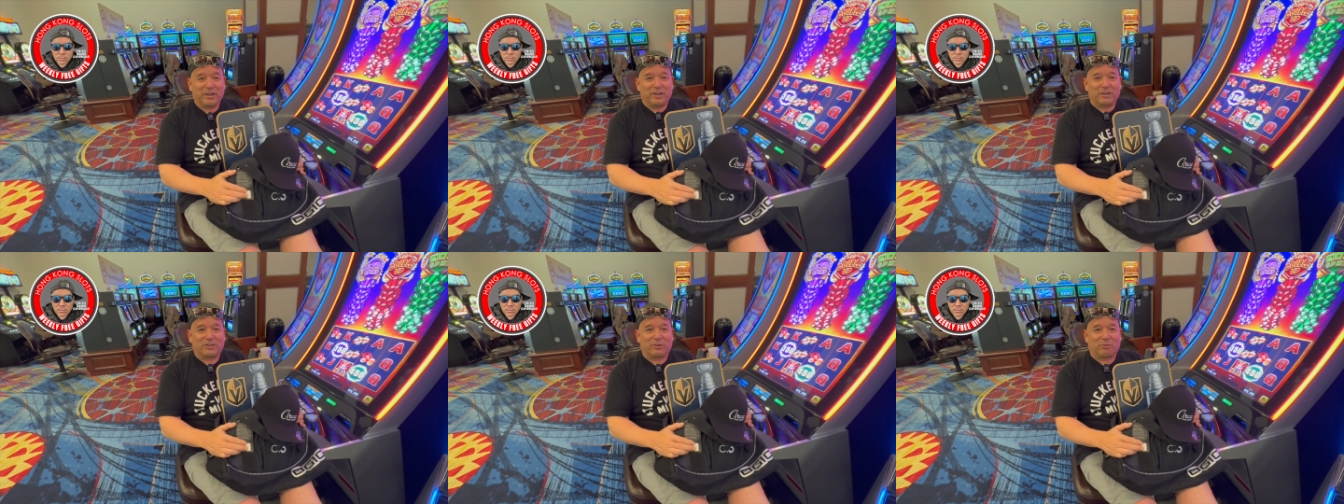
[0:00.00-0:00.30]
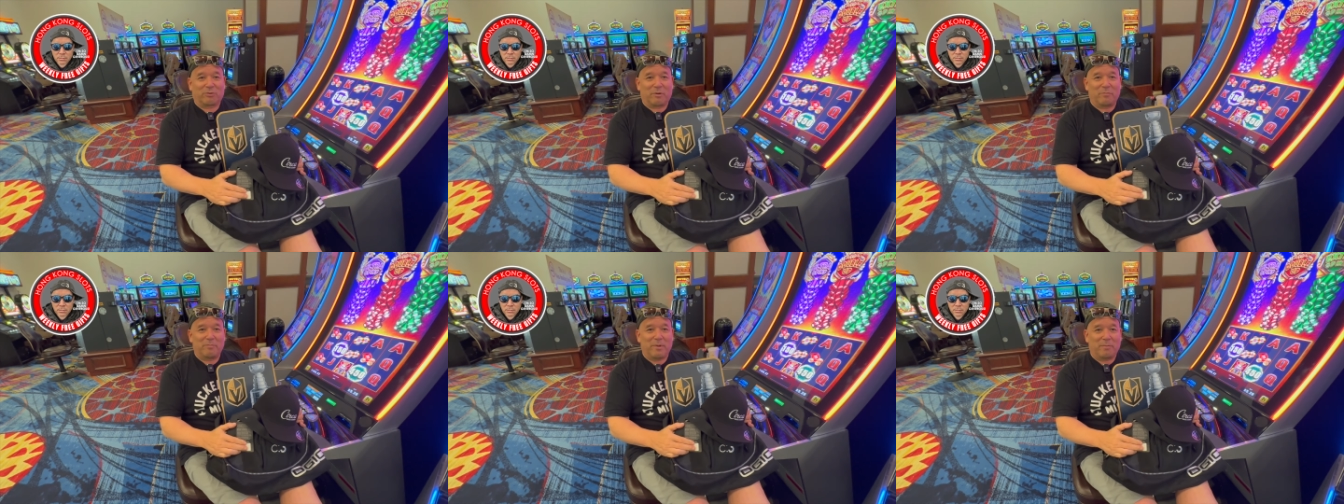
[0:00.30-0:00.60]
So
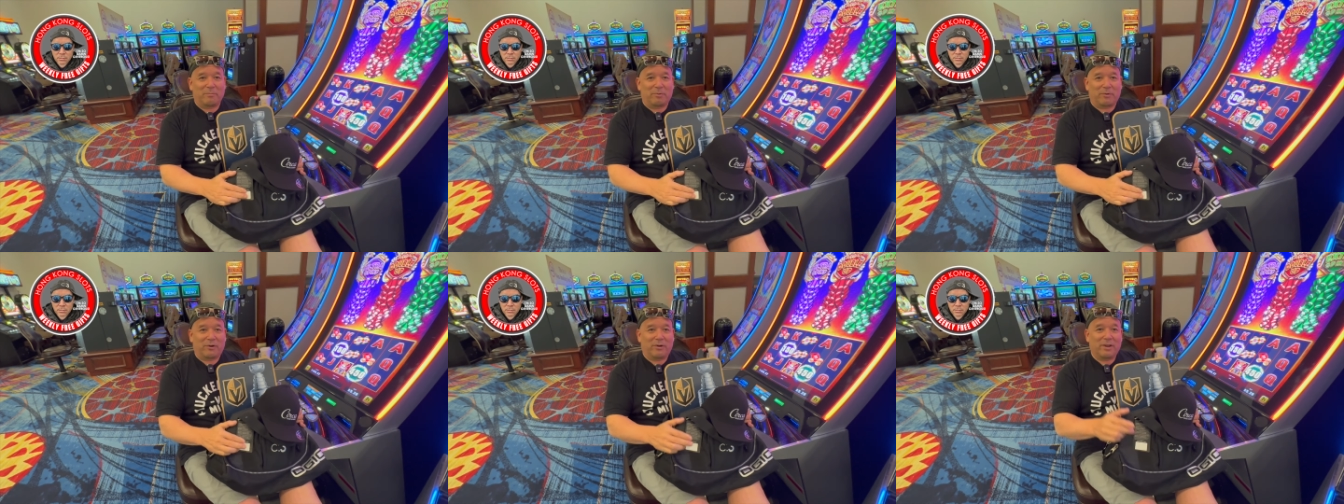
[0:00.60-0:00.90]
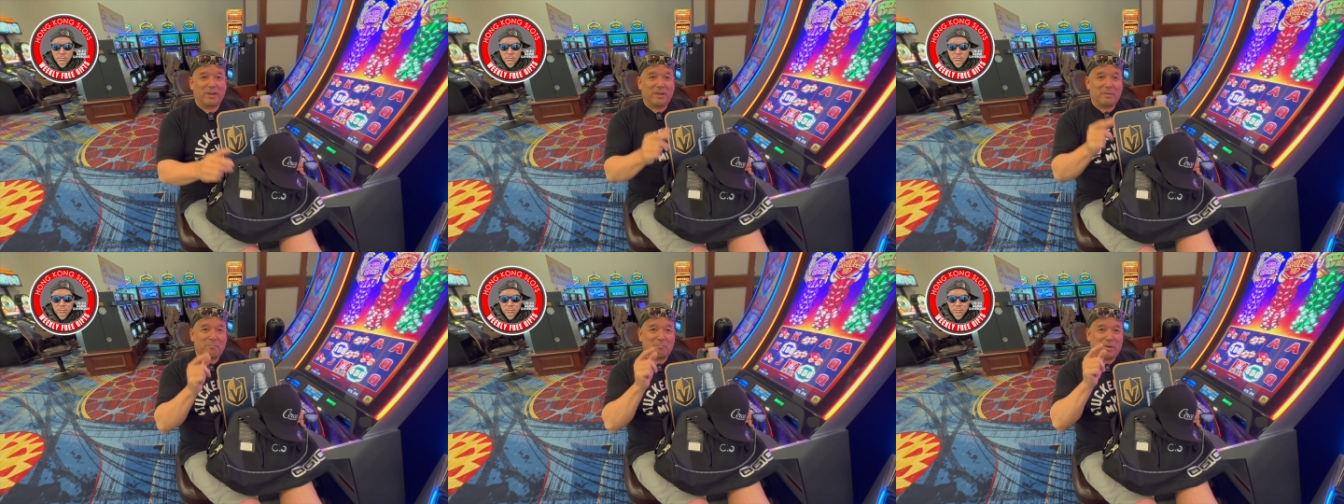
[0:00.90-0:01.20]
remember,
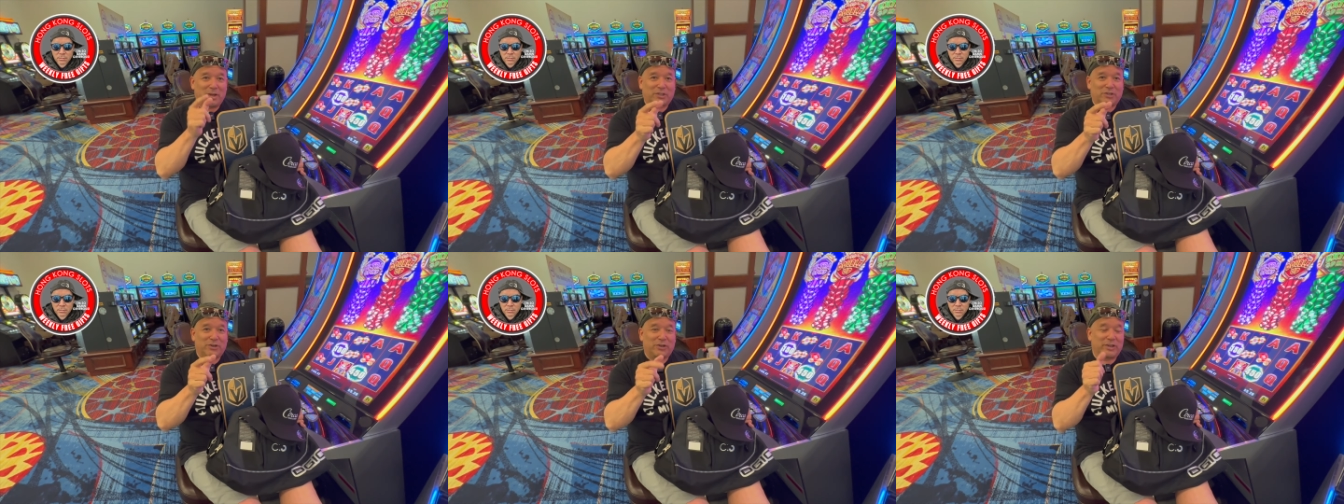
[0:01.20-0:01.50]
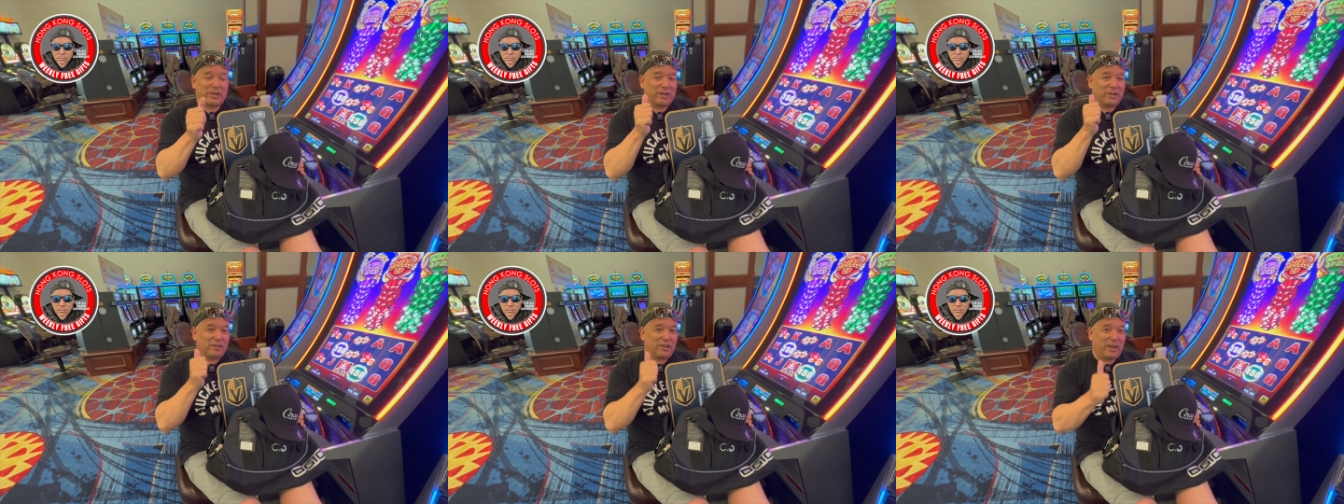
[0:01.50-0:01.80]
make sure
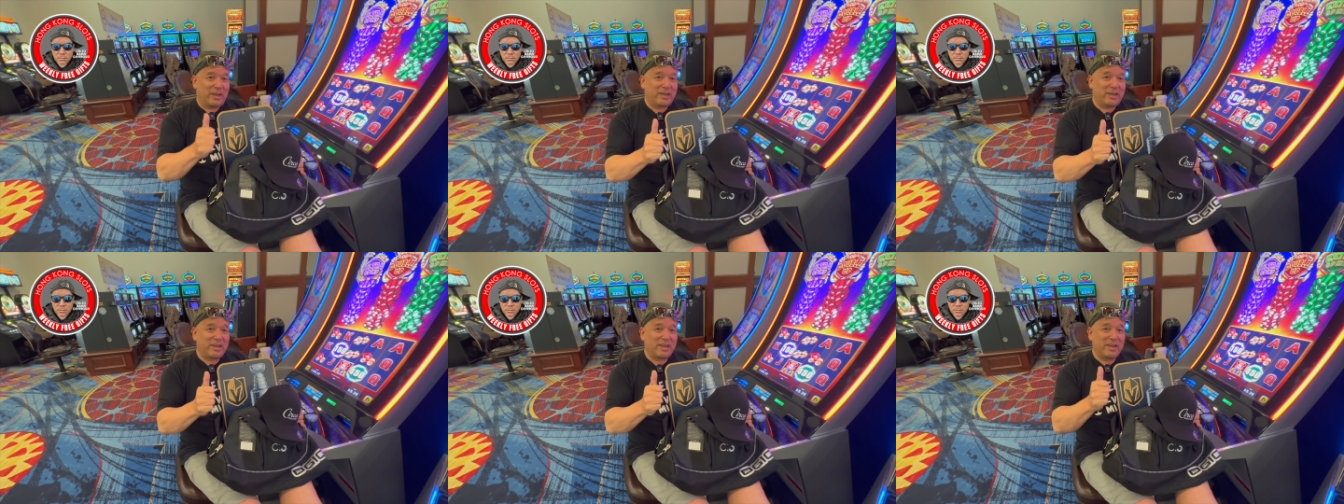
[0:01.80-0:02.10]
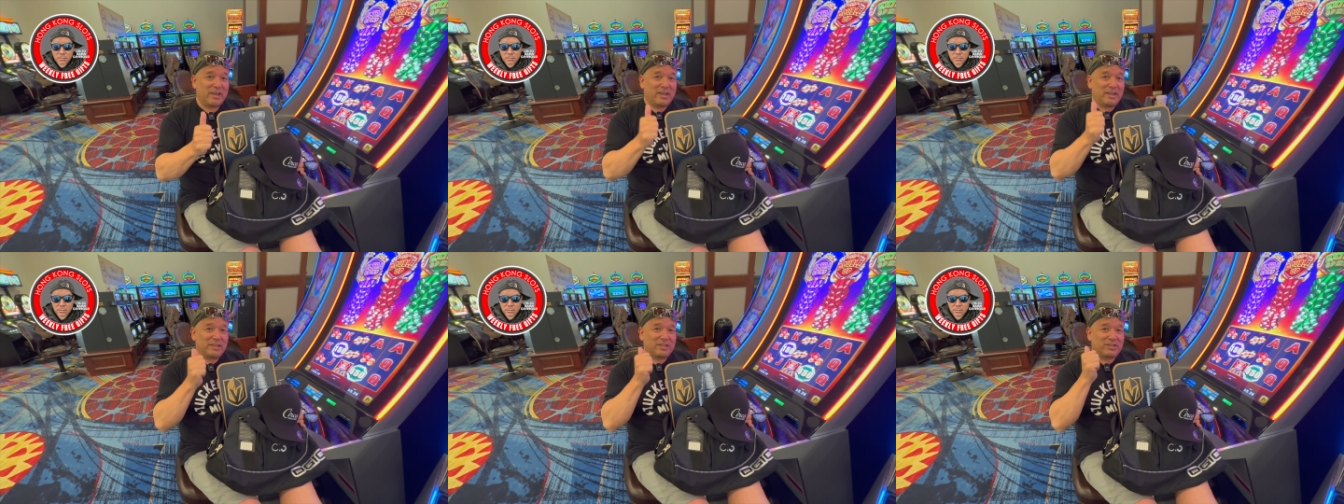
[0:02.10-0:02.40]
you like,
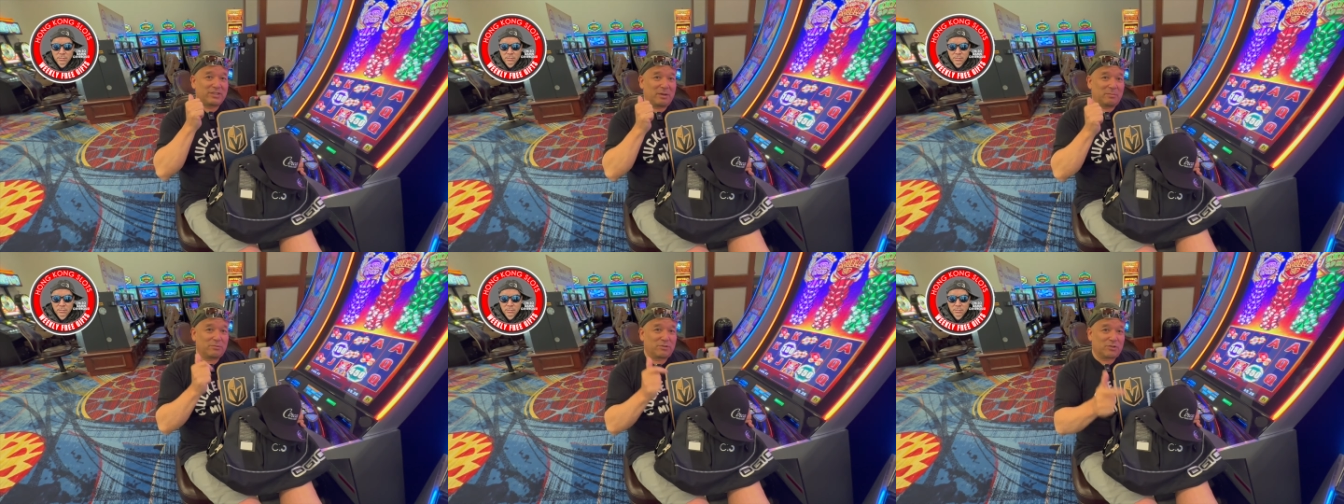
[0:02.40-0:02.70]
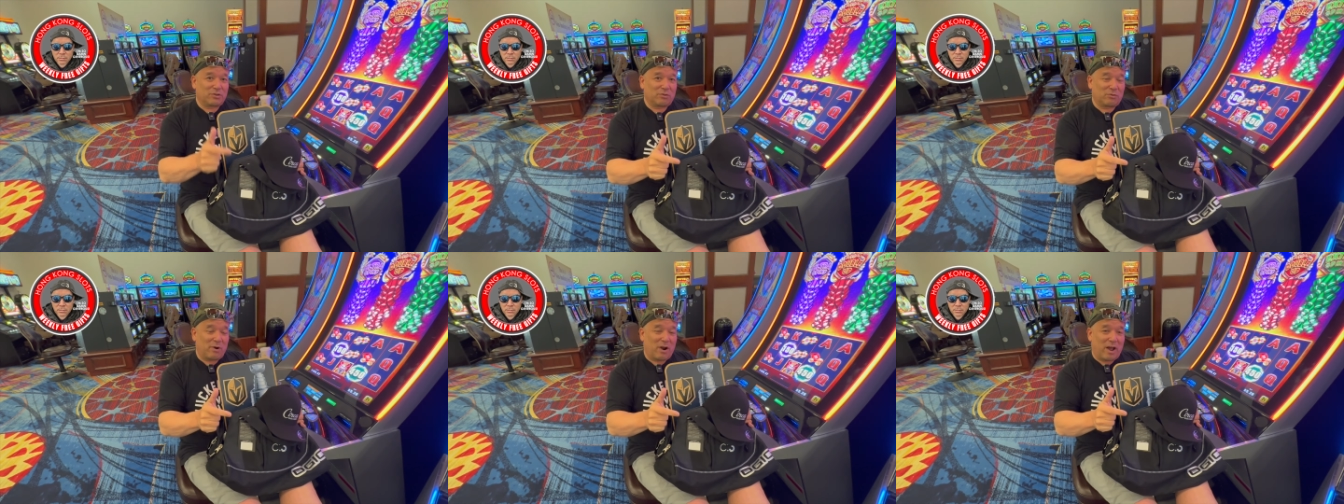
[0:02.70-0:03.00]

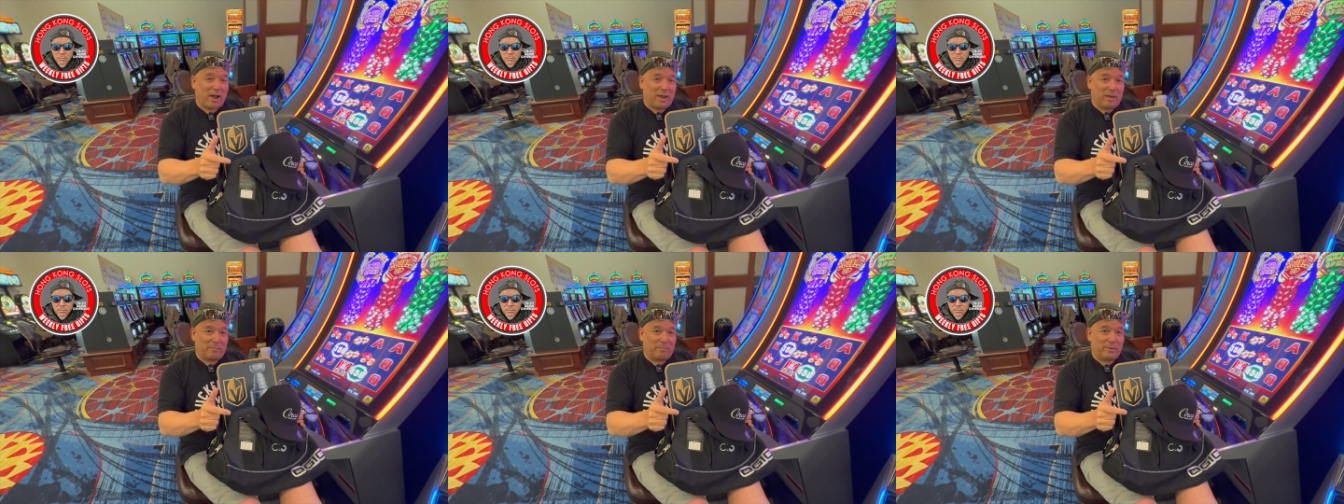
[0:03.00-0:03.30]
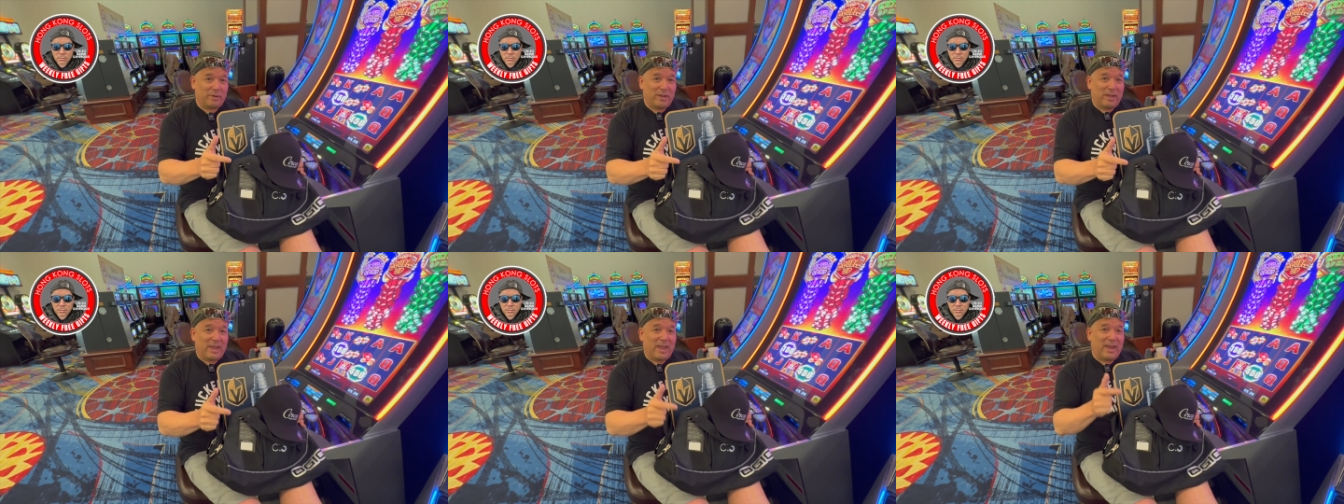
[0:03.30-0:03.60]
subscribe,
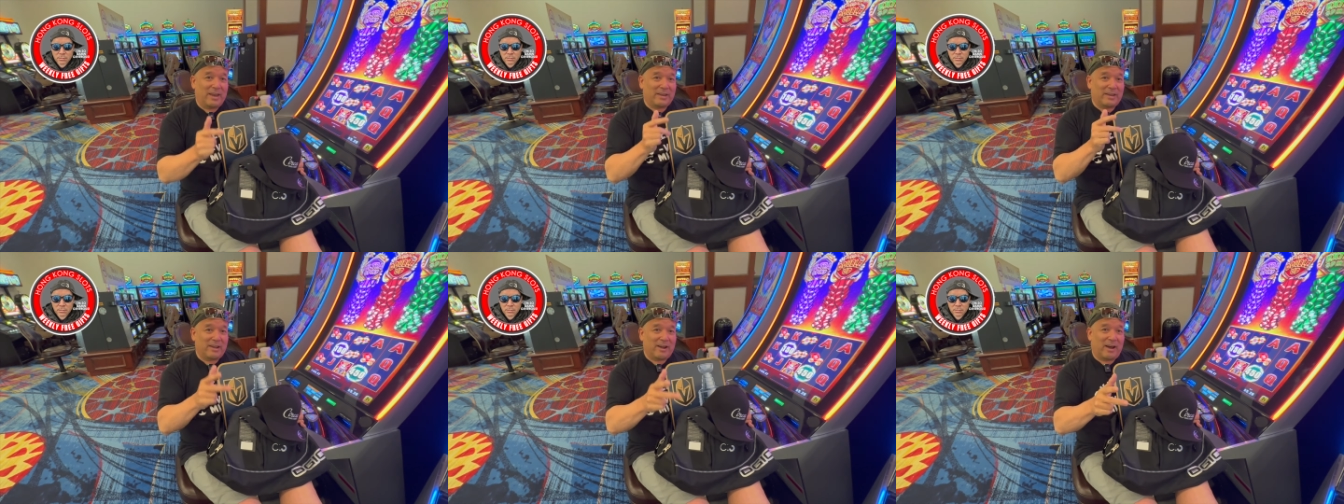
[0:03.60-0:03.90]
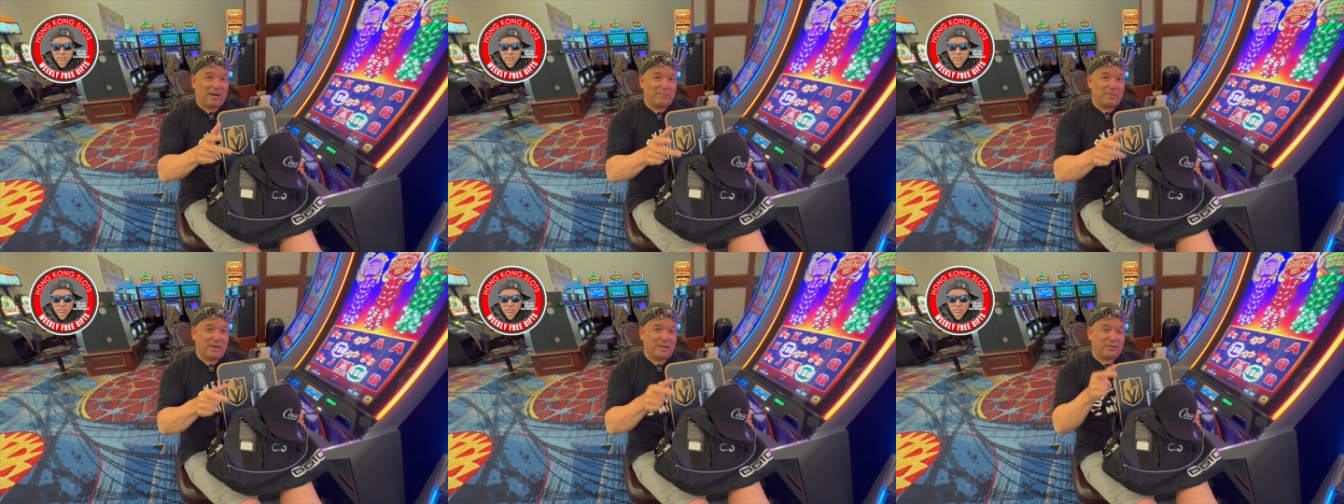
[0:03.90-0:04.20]
and
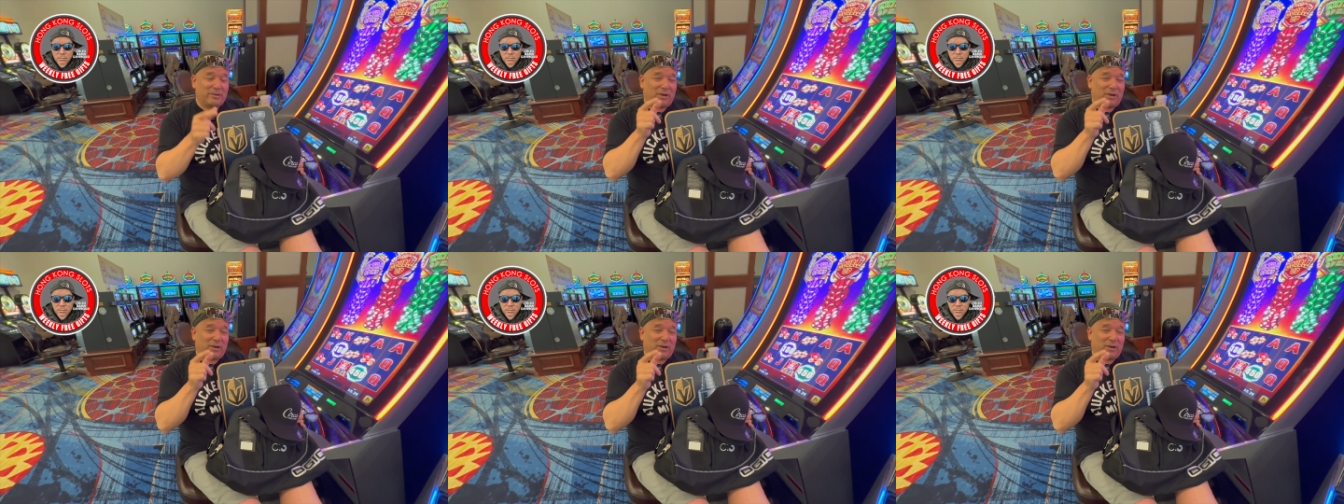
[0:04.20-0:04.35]
comment